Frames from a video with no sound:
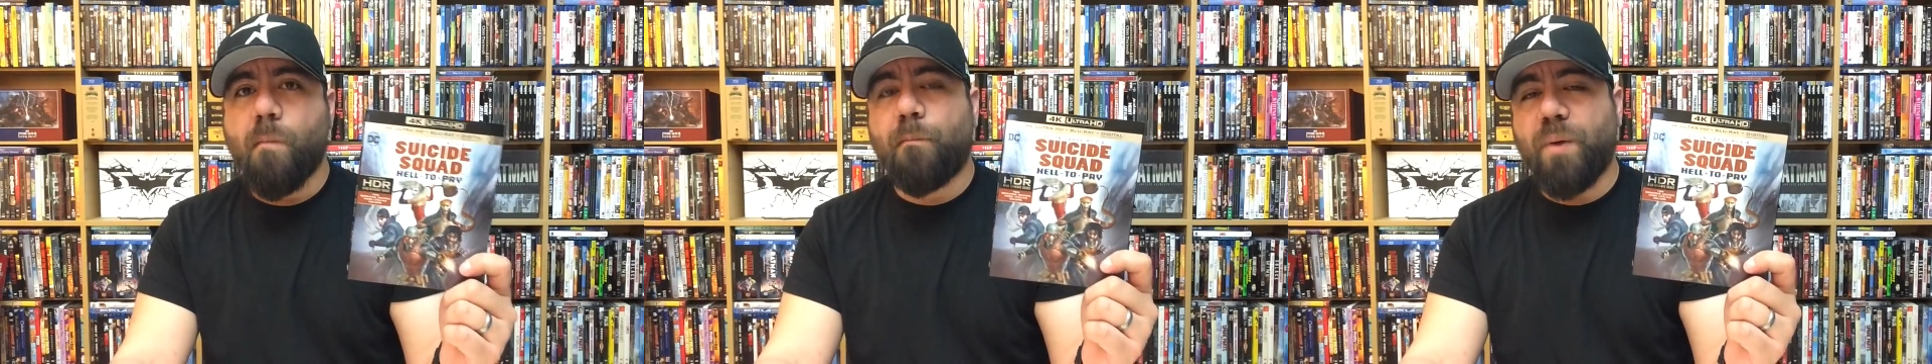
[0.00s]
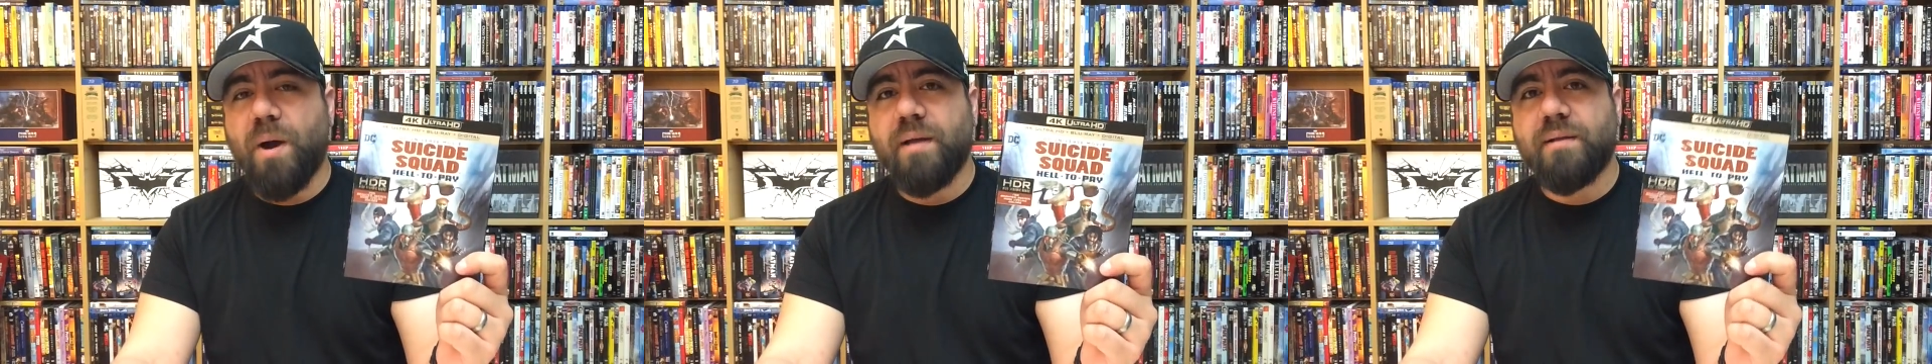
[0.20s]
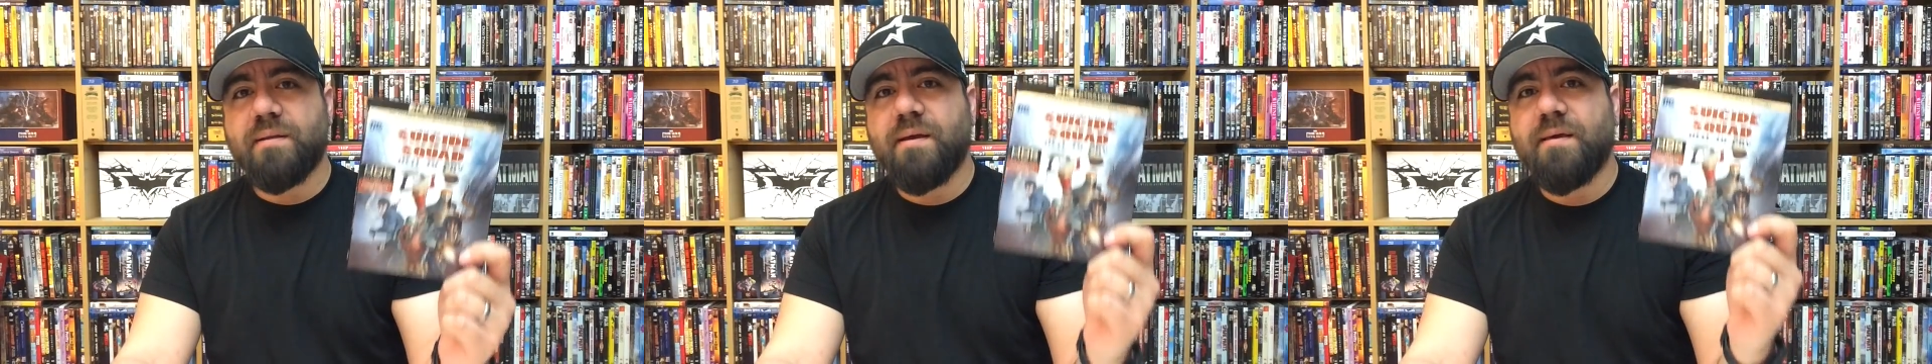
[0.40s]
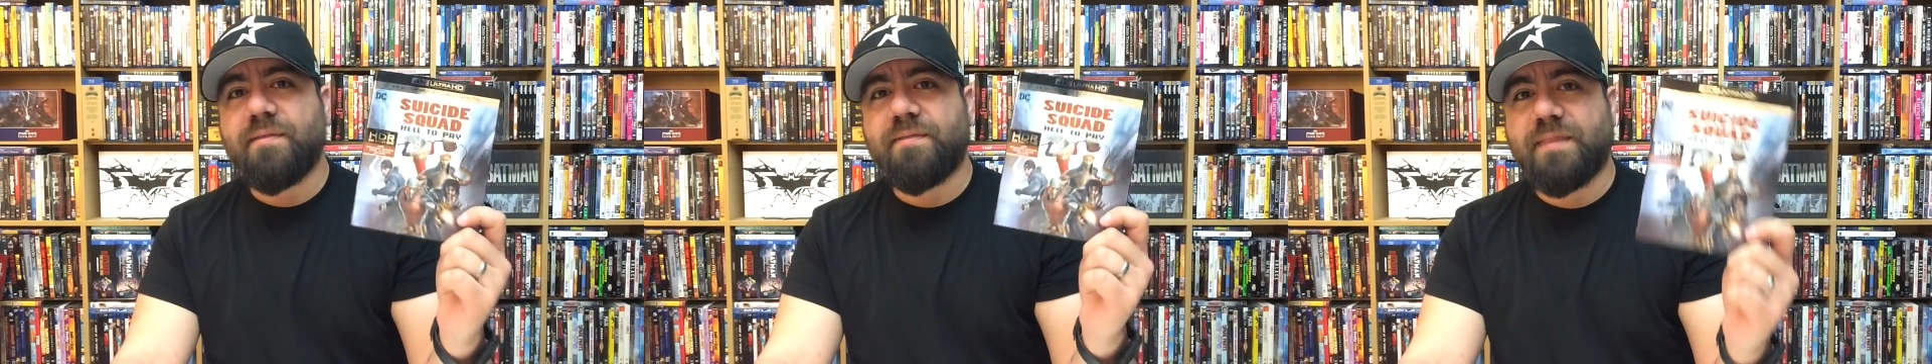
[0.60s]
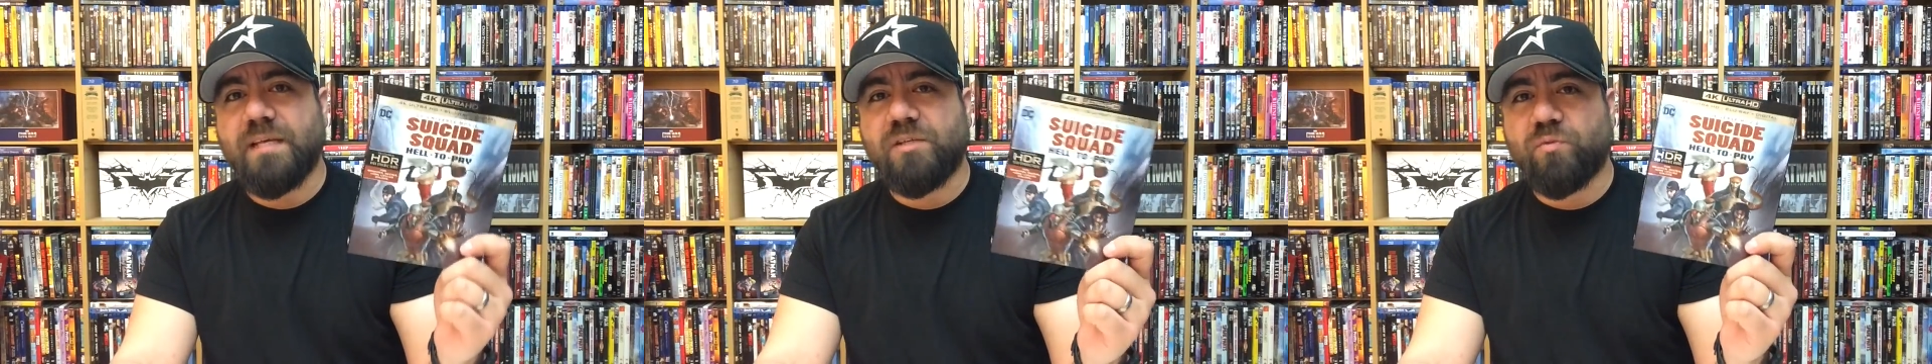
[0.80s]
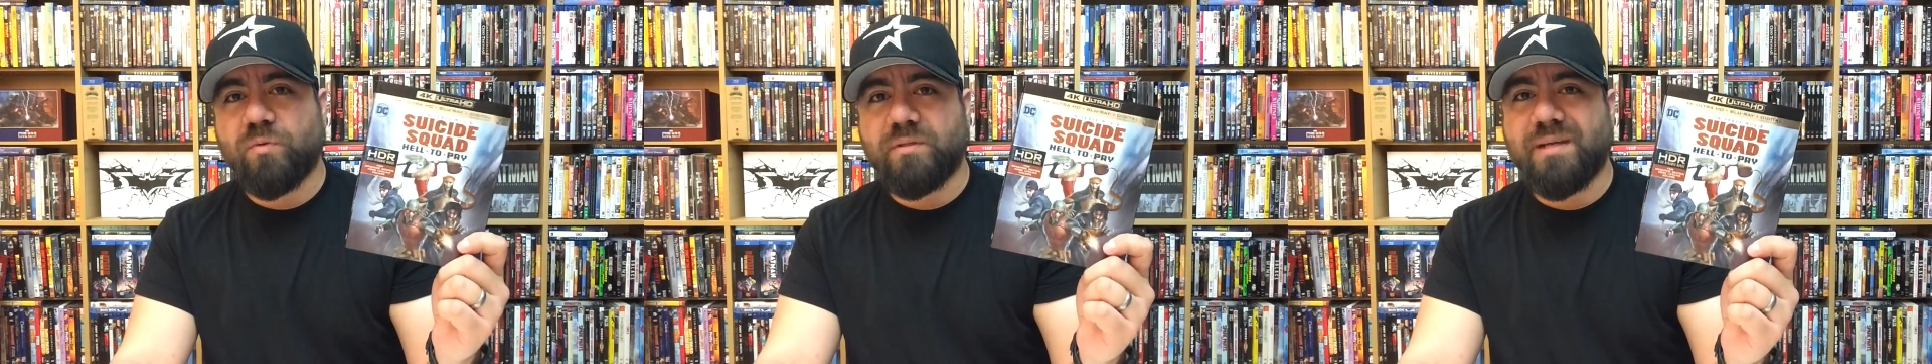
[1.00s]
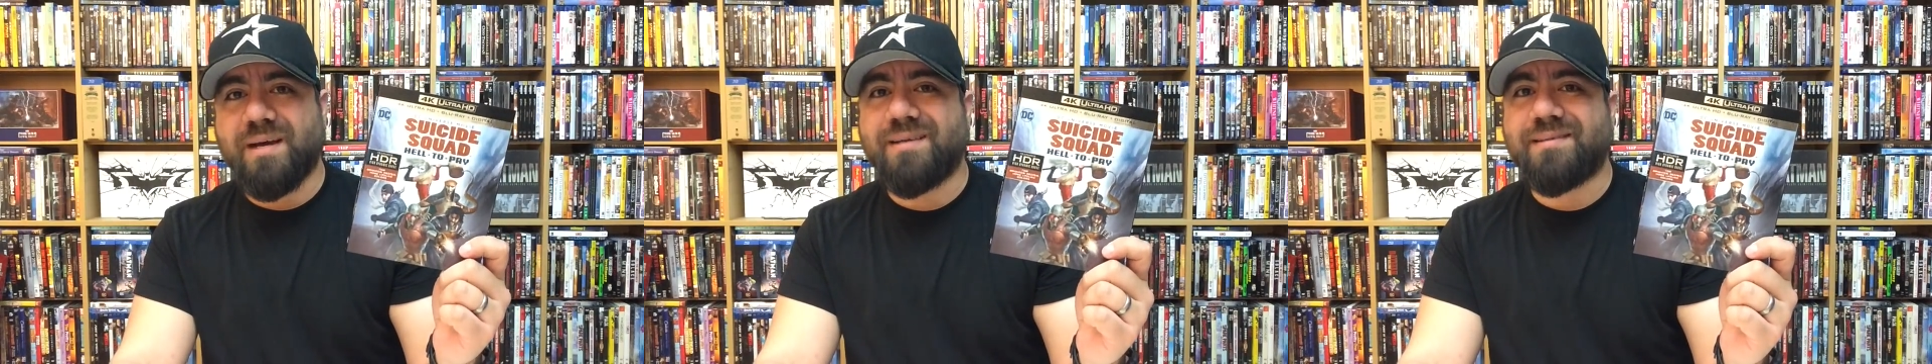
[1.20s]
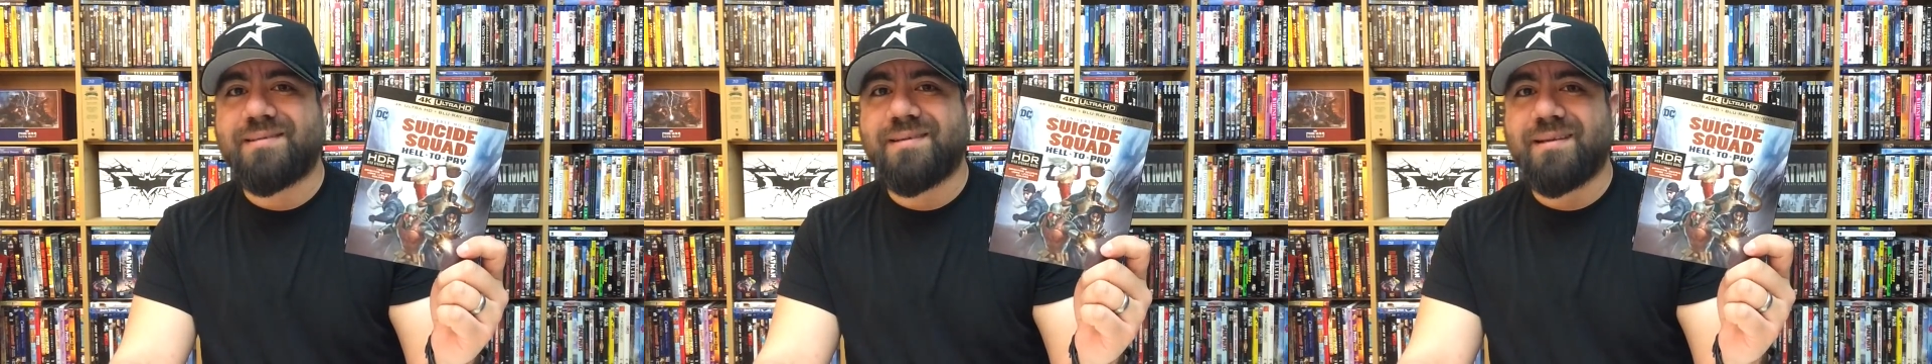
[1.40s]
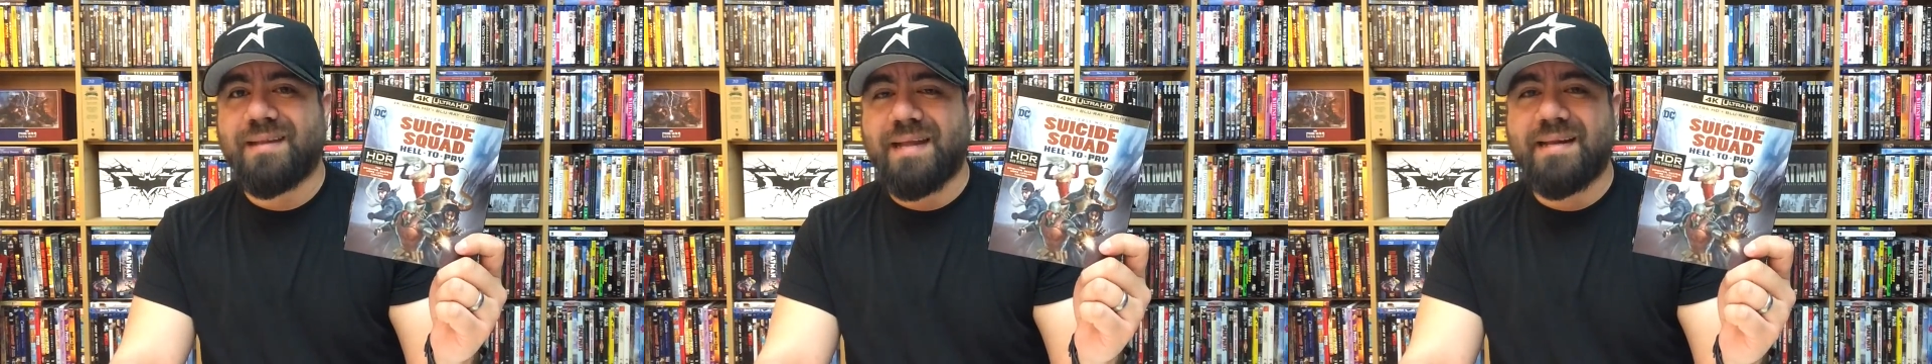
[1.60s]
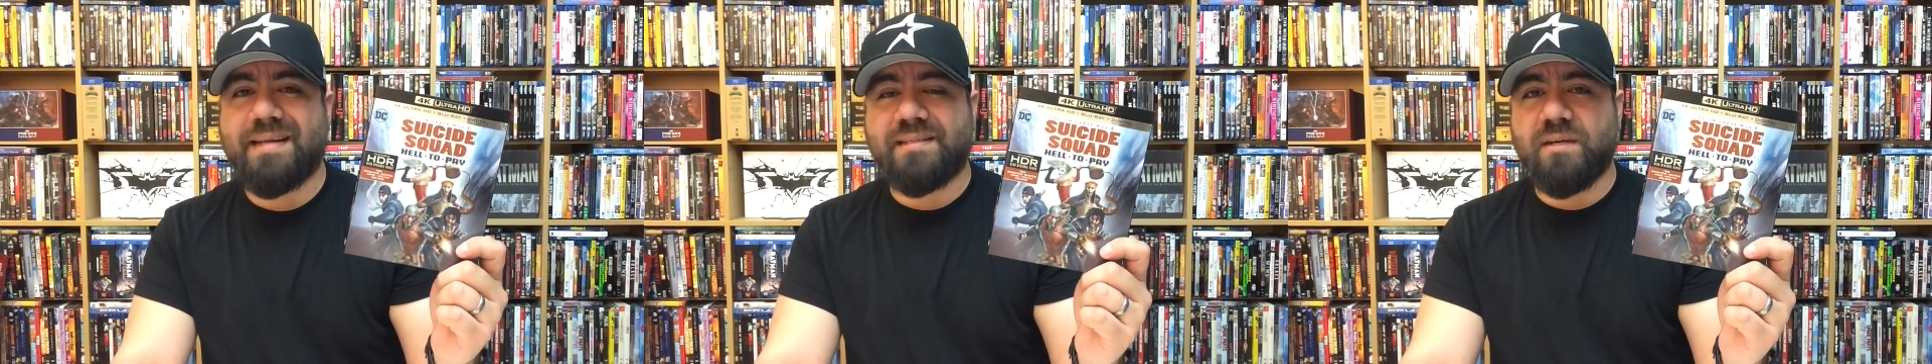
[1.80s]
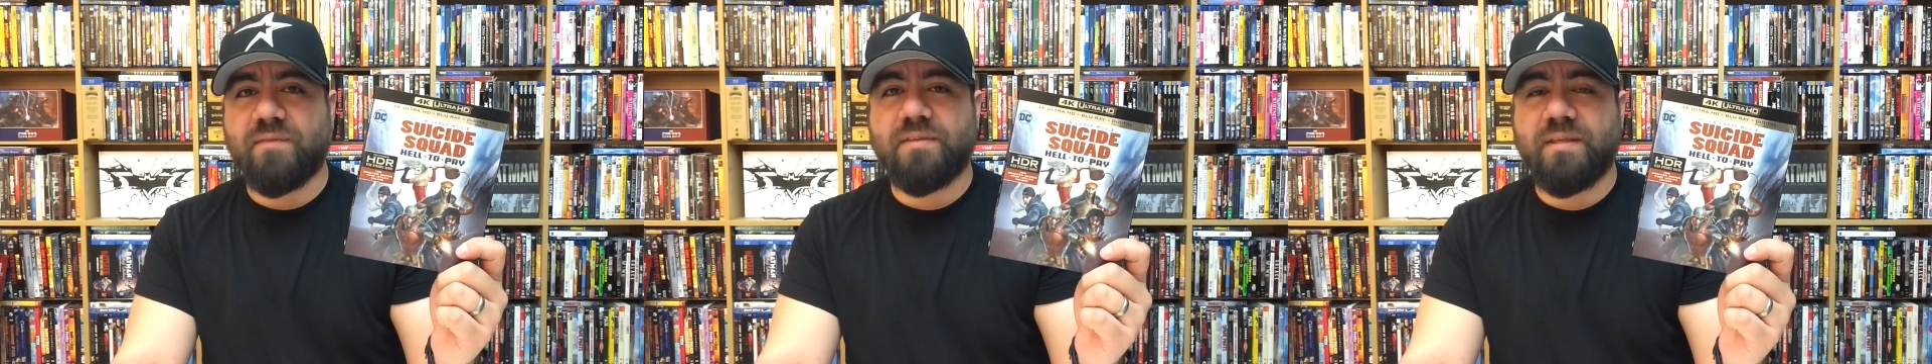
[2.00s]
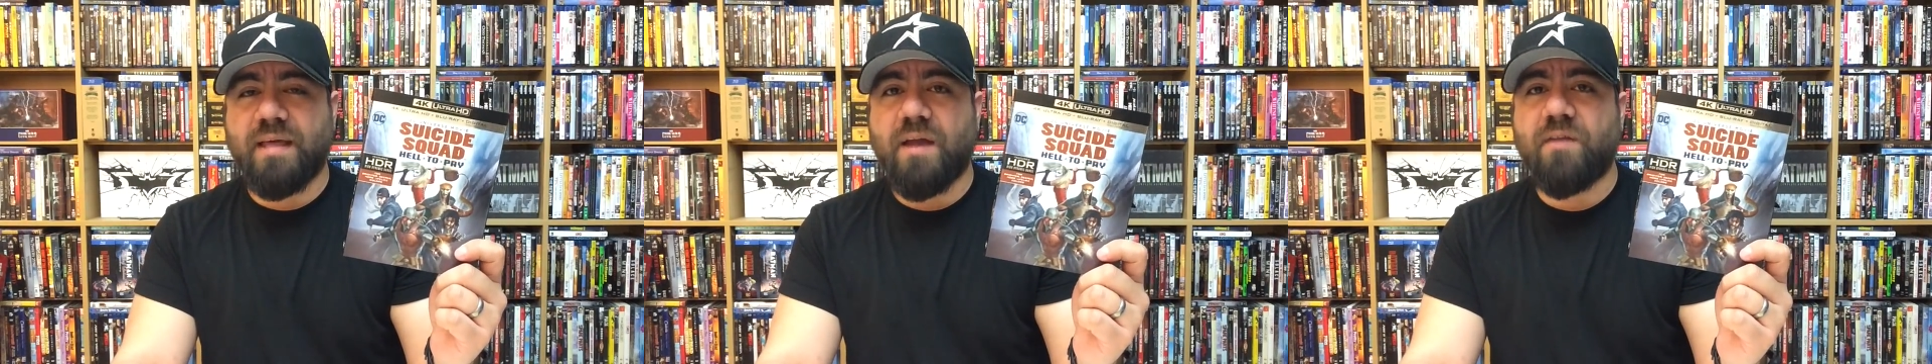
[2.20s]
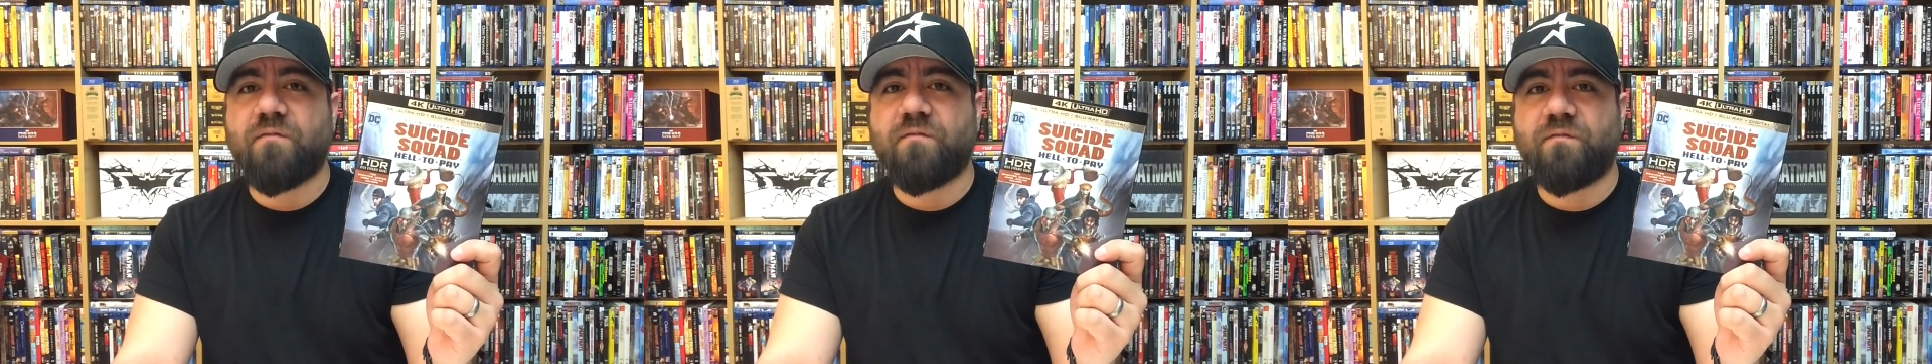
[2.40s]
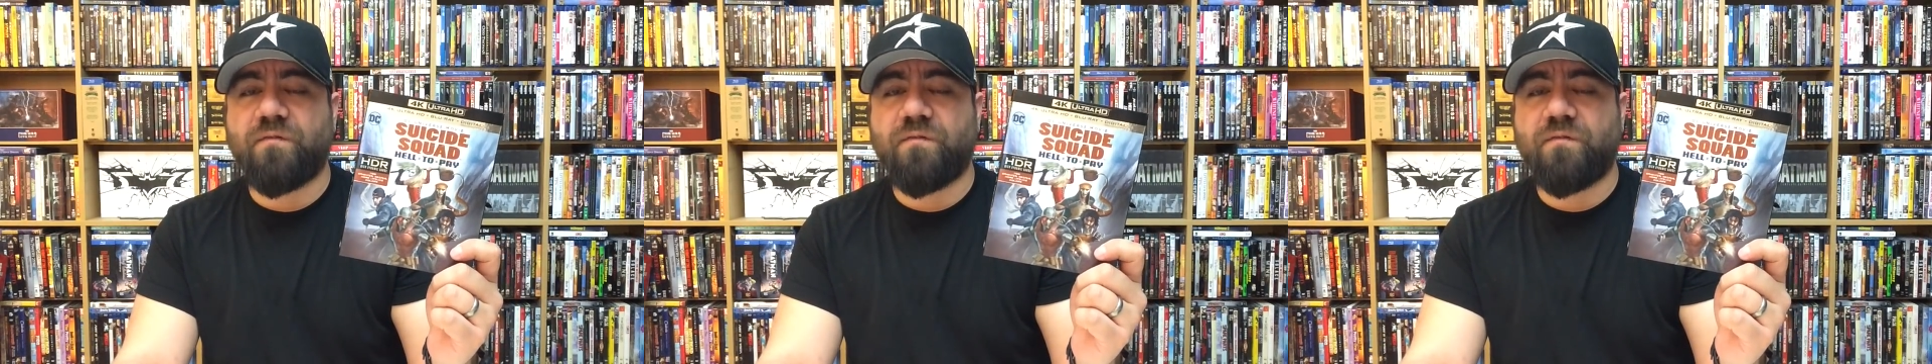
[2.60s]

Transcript: But this one does lend itself to that